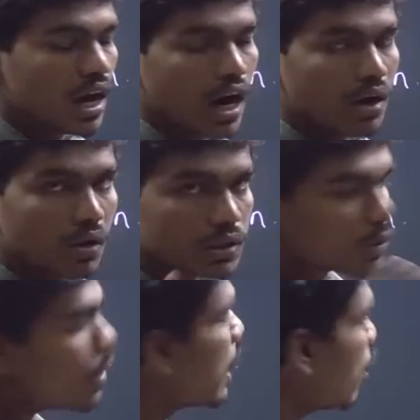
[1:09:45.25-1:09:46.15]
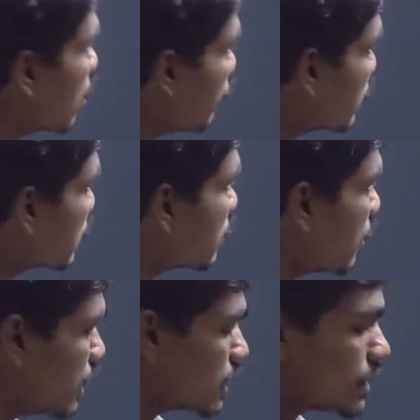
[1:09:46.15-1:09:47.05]
and also along with the
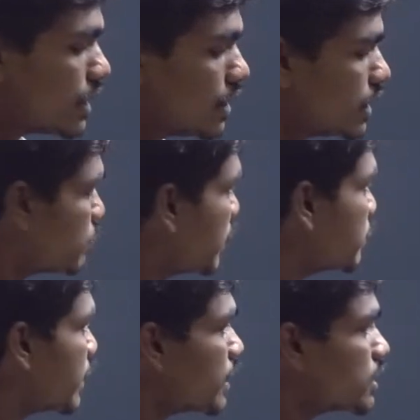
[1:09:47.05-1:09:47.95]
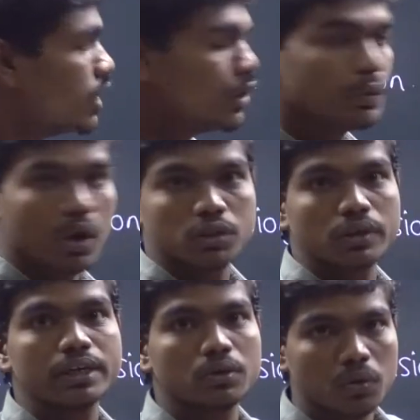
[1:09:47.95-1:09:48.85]
displacement x, you also
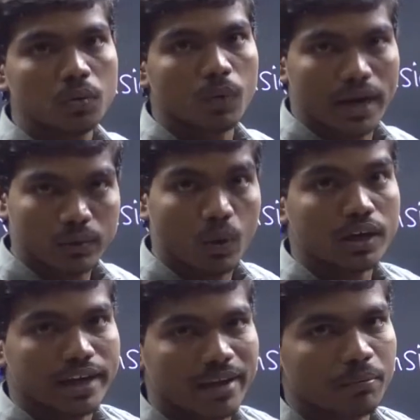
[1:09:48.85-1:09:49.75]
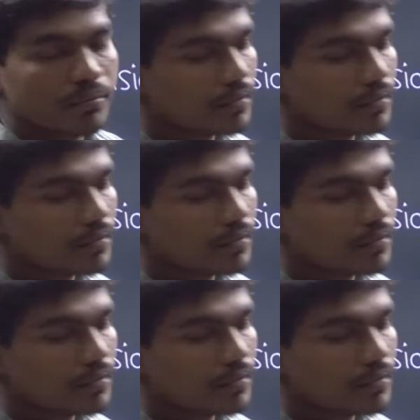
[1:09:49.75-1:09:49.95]
need to know at what time.